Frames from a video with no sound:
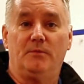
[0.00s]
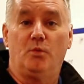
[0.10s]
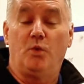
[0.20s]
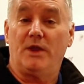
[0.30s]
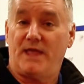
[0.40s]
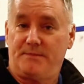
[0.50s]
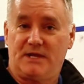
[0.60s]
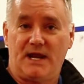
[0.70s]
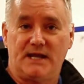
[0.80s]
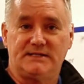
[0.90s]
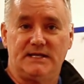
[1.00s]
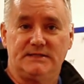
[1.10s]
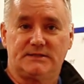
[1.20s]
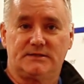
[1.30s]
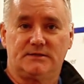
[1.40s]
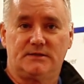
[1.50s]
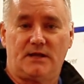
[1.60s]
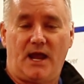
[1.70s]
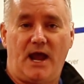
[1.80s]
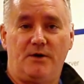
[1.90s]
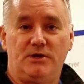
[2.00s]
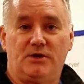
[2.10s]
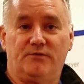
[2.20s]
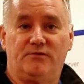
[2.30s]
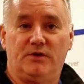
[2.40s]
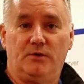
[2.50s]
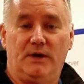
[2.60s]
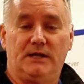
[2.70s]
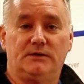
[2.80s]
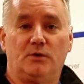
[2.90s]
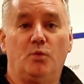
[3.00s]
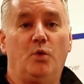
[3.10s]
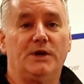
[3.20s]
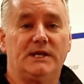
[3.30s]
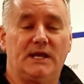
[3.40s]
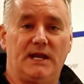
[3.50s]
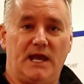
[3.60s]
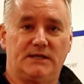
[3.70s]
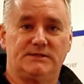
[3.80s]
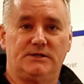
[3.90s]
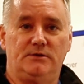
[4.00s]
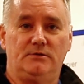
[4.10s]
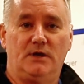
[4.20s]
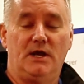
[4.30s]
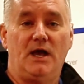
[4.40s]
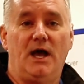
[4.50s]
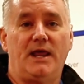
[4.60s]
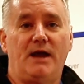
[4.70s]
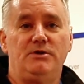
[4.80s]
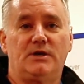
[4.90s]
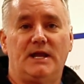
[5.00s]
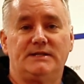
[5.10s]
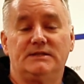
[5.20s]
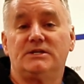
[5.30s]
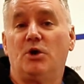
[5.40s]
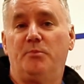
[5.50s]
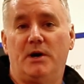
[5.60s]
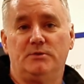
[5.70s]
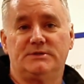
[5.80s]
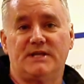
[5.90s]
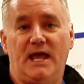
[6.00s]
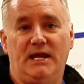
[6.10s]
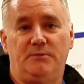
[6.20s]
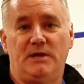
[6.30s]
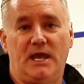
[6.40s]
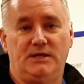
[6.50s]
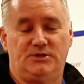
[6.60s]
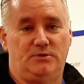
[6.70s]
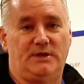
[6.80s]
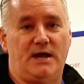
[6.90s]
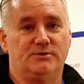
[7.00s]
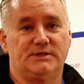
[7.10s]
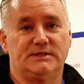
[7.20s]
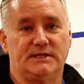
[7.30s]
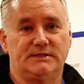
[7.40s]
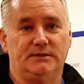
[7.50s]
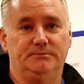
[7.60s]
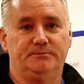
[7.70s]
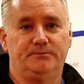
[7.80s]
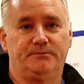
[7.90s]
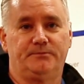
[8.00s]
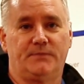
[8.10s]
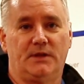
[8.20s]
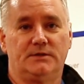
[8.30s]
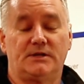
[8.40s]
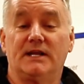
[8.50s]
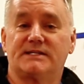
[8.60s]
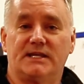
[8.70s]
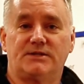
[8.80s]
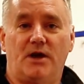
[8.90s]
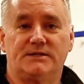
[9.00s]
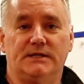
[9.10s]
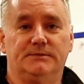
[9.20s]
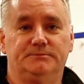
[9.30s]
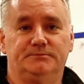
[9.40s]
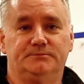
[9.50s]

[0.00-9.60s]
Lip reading: what MConnect is, how you can view it, what it connects to, and how you connect it to your boat's NMEA 2000 system. So let's get started.